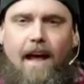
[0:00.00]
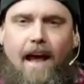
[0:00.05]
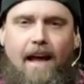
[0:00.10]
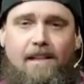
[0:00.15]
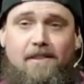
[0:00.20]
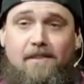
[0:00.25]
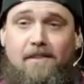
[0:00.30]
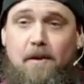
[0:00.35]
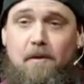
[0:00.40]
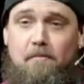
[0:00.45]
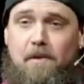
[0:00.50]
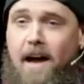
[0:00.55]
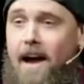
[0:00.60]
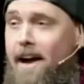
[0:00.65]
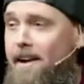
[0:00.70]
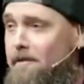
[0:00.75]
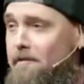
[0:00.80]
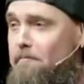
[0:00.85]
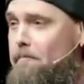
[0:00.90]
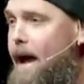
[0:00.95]
had some
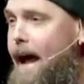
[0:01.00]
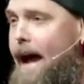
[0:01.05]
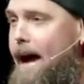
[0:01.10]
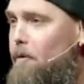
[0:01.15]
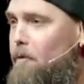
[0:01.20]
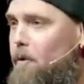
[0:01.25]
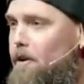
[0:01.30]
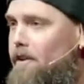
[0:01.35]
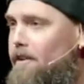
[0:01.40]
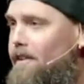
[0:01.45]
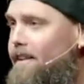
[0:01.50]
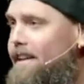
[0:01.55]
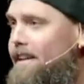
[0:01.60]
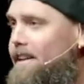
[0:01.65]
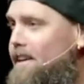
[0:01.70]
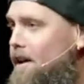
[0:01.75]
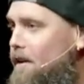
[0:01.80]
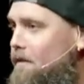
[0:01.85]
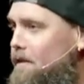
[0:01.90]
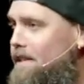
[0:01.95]
kind of power
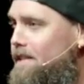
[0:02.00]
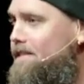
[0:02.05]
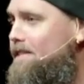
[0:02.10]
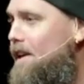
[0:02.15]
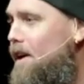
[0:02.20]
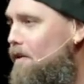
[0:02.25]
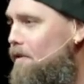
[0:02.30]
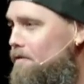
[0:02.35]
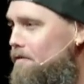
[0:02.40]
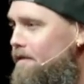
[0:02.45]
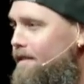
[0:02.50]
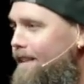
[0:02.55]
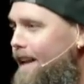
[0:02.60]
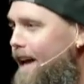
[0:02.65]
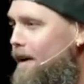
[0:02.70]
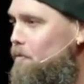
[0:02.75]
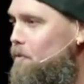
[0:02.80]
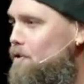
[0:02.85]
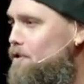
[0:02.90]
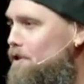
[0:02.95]
in and of itself.
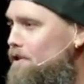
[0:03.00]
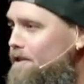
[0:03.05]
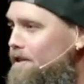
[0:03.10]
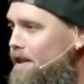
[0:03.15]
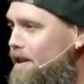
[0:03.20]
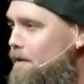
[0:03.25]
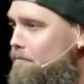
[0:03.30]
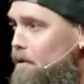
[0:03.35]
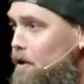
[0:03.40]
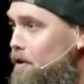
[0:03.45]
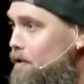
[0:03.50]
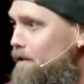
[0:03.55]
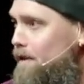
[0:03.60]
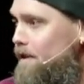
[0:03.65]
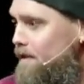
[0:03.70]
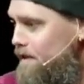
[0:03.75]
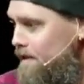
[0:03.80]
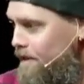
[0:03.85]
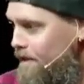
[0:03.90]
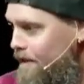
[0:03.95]
Like we're just going to
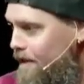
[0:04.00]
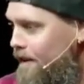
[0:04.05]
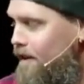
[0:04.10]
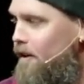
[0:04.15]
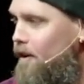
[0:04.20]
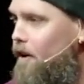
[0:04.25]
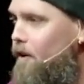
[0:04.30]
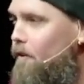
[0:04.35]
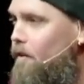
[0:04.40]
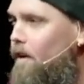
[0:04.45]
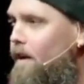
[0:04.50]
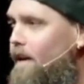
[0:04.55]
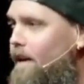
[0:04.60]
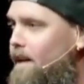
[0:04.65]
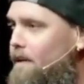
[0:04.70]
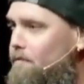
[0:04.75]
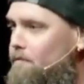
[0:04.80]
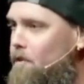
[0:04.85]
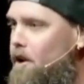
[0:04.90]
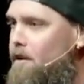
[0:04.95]
put this, you know,
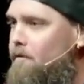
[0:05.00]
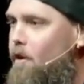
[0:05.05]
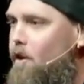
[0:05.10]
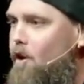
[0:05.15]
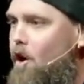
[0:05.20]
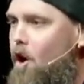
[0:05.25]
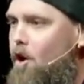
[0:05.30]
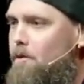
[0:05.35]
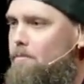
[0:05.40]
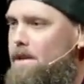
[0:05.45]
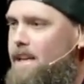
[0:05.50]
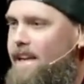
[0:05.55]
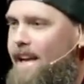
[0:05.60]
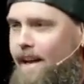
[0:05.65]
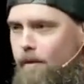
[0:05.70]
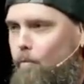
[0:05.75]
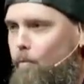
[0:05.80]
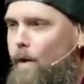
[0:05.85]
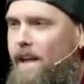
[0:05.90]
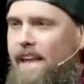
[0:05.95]
in front of our
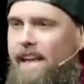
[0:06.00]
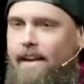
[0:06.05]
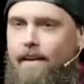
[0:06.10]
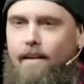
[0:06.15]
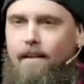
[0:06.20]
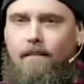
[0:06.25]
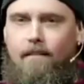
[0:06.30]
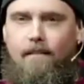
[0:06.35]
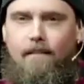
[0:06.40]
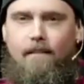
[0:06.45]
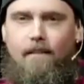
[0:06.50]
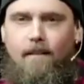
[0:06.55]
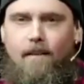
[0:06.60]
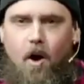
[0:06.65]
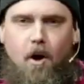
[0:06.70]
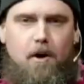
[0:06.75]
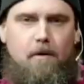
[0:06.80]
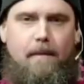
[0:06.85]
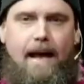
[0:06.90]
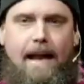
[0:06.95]
army and win
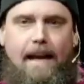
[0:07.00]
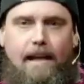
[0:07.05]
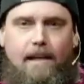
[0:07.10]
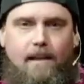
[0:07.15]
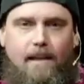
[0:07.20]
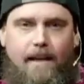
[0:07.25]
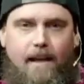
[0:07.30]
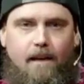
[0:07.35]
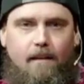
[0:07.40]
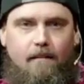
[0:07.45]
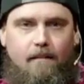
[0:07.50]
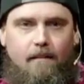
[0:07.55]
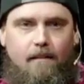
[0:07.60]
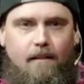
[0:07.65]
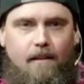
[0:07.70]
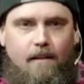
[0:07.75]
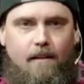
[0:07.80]
automatically.